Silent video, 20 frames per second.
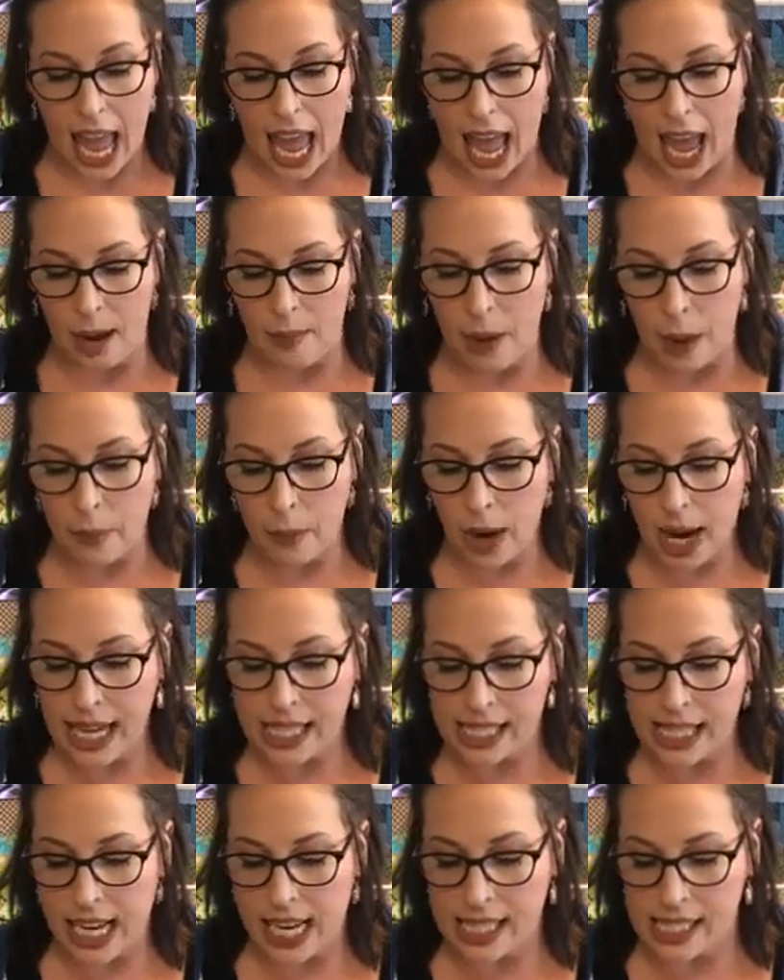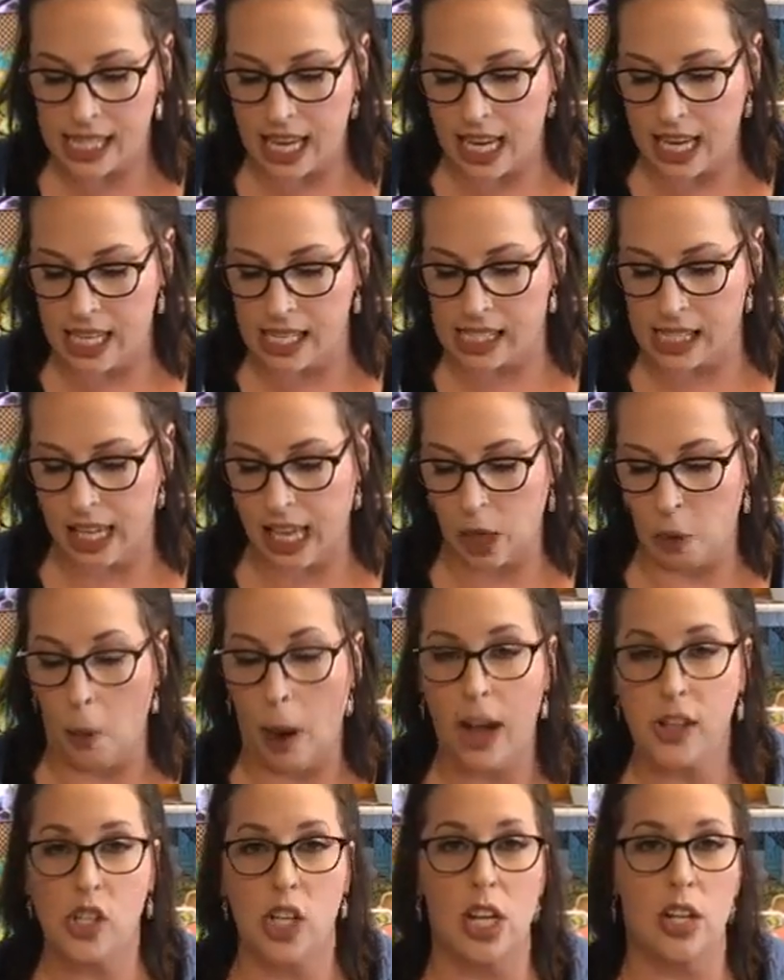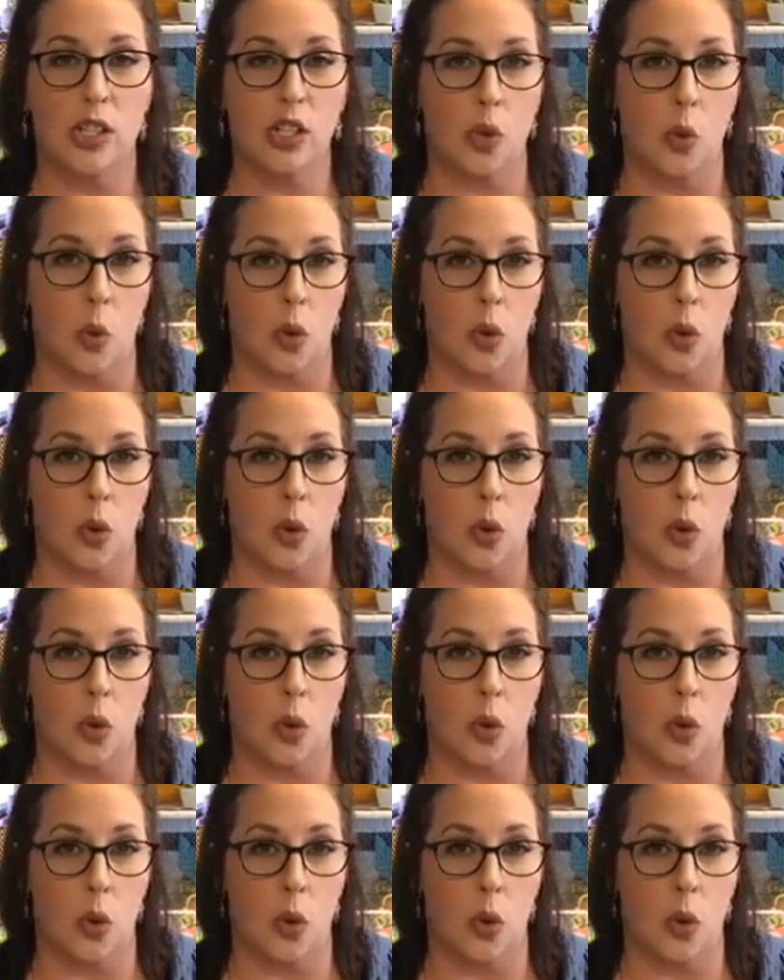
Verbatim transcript: and my process is like watching a